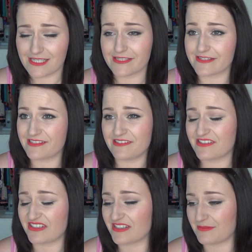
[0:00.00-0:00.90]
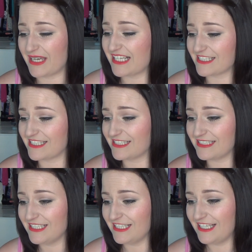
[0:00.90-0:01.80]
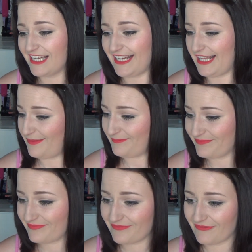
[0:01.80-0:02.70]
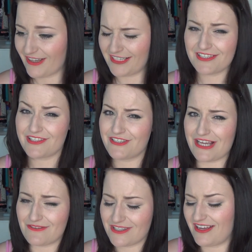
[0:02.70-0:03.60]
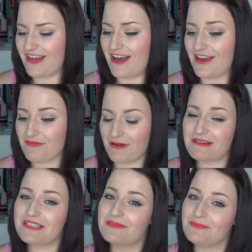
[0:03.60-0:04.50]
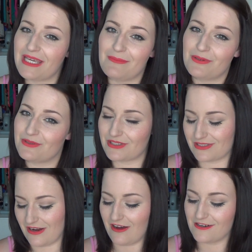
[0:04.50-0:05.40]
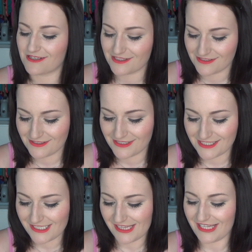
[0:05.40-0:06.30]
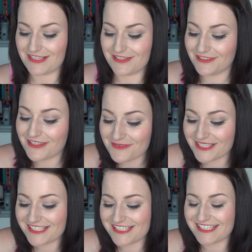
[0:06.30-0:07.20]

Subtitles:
because he's just amazing. And he's so down to earth, whereas some people just aren't. That's all I'm gonna